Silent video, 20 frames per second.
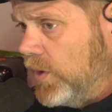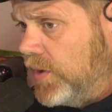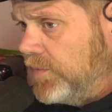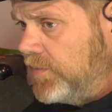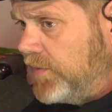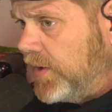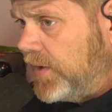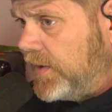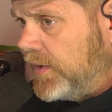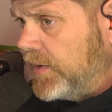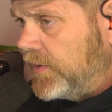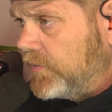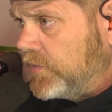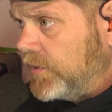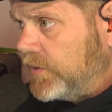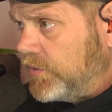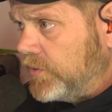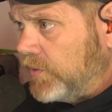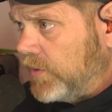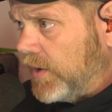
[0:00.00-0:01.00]
whatever that
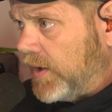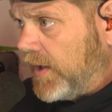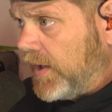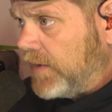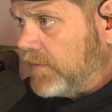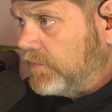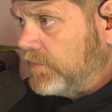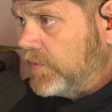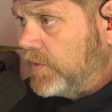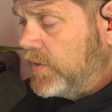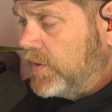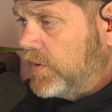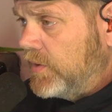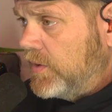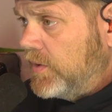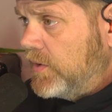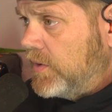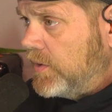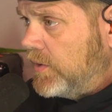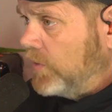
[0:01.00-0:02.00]
is in your life,
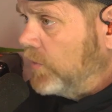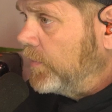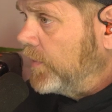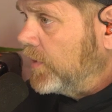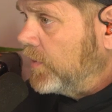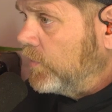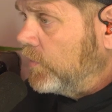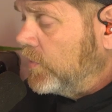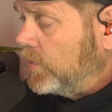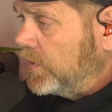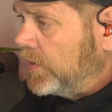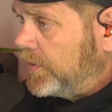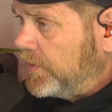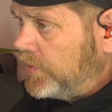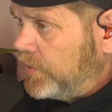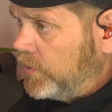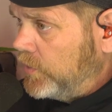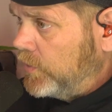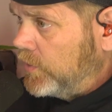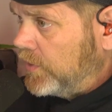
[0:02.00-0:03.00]
no matter
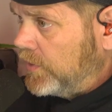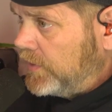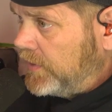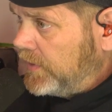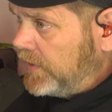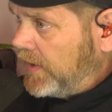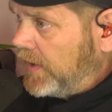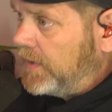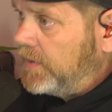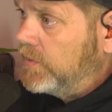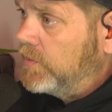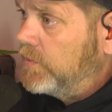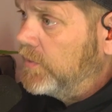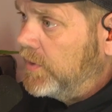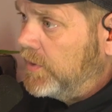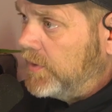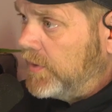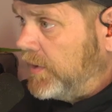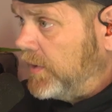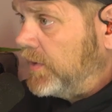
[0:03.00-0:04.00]
what, you are
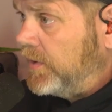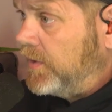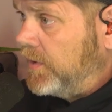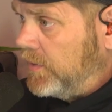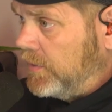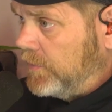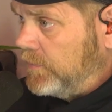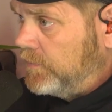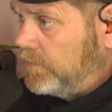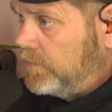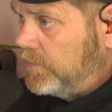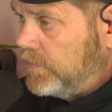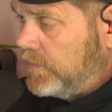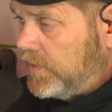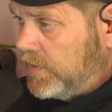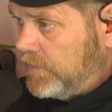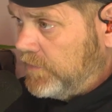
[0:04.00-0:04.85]
down on income.